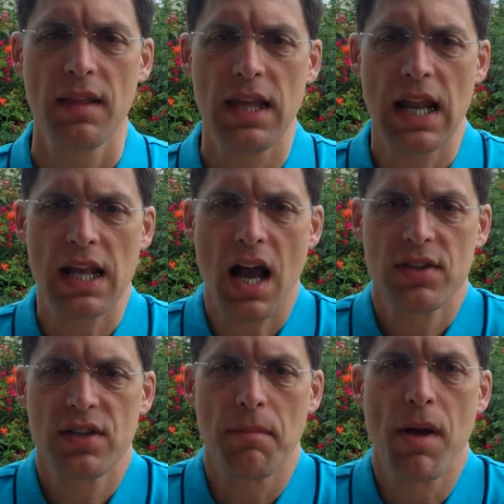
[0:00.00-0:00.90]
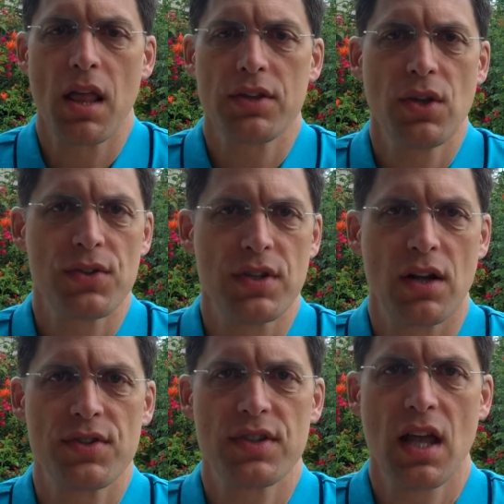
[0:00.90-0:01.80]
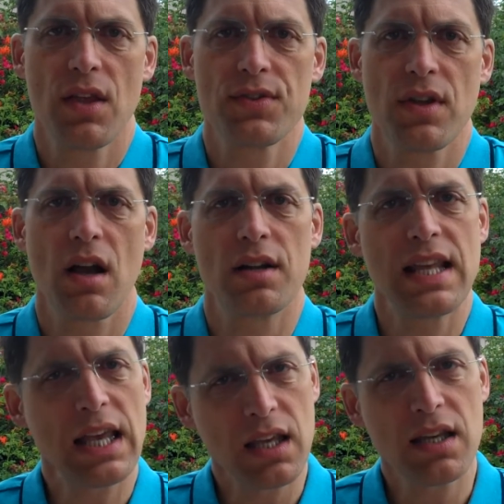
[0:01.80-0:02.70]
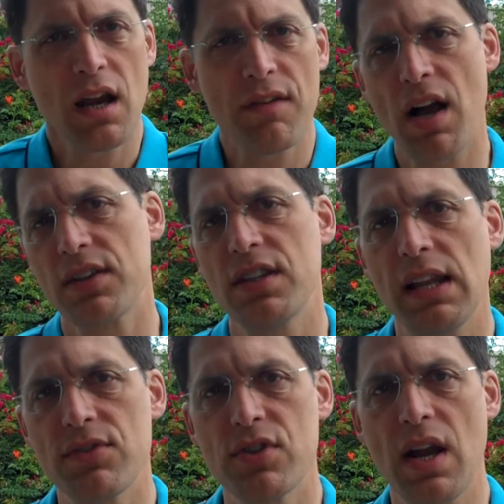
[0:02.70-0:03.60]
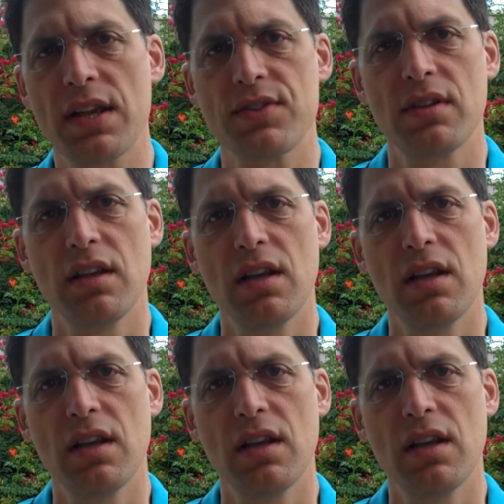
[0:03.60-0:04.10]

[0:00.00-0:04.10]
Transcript: The antioxidant molecules in our cells are taking care of oxidative stress.